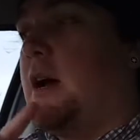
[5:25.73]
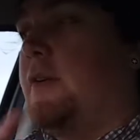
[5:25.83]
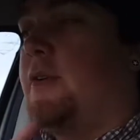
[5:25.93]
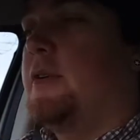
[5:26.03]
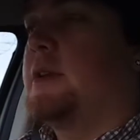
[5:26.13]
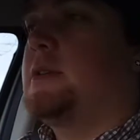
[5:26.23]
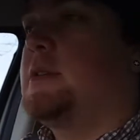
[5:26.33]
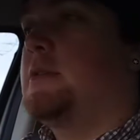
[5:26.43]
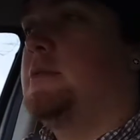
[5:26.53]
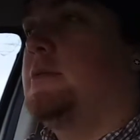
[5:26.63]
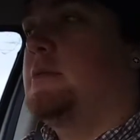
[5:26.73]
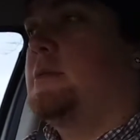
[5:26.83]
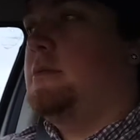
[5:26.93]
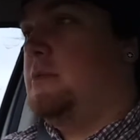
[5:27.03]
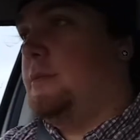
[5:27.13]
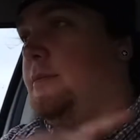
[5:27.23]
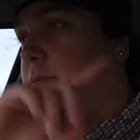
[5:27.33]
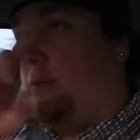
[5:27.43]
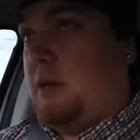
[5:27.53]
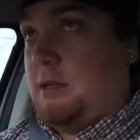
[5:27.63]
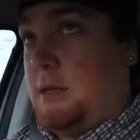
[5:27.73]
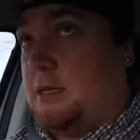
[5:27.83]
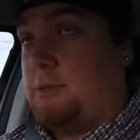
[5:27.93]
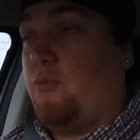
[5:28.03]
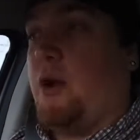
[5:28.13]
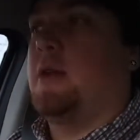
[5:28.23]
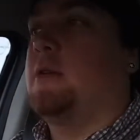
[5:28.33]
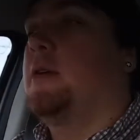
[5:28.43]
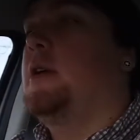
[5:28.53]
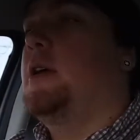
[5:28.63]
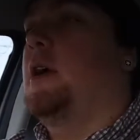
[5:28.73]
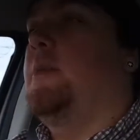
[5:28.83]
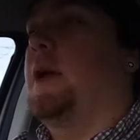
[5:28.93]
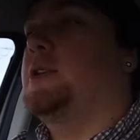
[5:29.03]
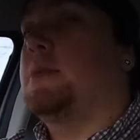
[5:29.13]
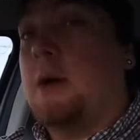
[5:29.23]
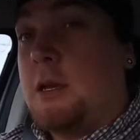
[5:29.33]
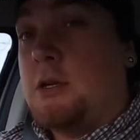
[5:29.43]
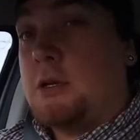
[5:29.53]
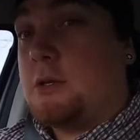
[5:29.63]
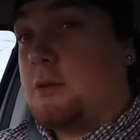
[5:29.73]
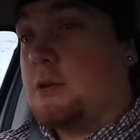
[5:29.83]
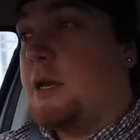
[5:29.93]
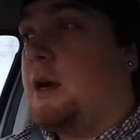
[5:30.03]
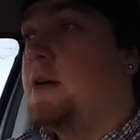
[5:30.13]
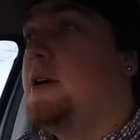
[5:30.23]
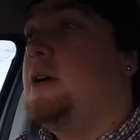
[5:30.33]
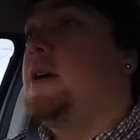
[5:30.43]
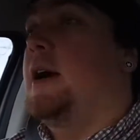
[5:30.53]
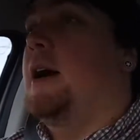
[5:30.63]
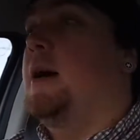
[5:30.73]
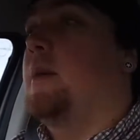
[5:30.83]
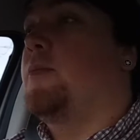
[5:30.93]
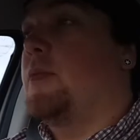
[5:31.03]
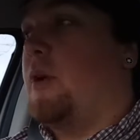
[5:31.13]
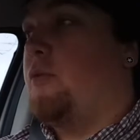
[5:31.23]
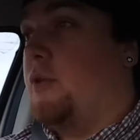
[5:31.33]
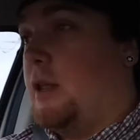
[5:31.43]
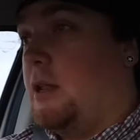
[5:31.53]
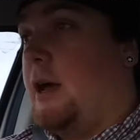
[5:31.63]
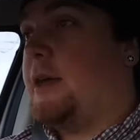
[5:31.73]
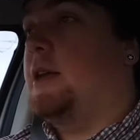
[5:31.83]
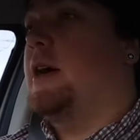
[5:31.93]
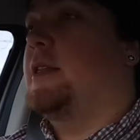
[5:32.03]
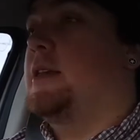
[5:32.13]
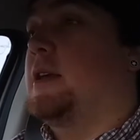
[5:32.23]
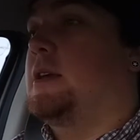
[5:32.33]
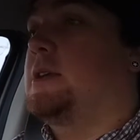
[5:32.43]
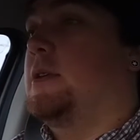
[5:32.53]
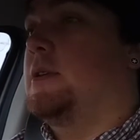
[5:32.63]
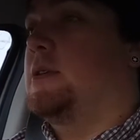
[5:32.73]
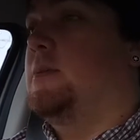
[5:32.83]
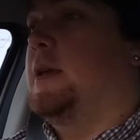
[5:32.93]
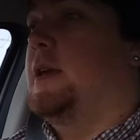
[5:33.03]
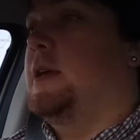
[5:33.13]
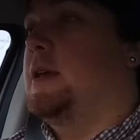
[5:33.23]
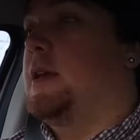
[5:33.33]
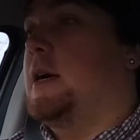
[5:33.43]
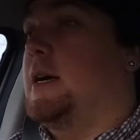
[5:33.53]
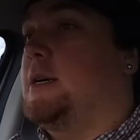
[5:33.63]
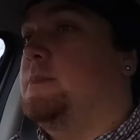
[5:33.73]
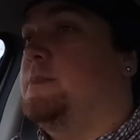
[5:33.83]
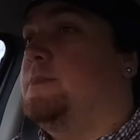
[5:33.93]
how I've always, in this run, imagined Monkey Junk to look now. I really like it. I think it's going to be, I